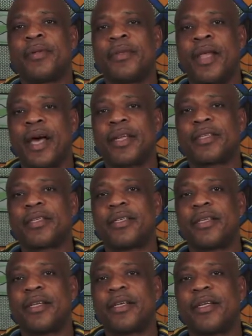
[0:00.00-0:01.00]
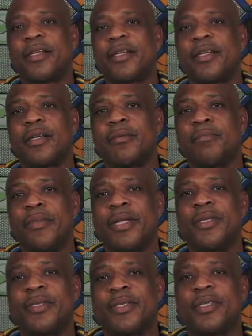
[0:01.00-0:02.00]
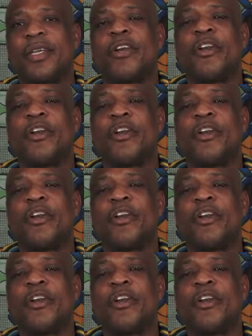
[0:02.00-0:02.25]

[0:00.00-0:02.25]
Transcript: That means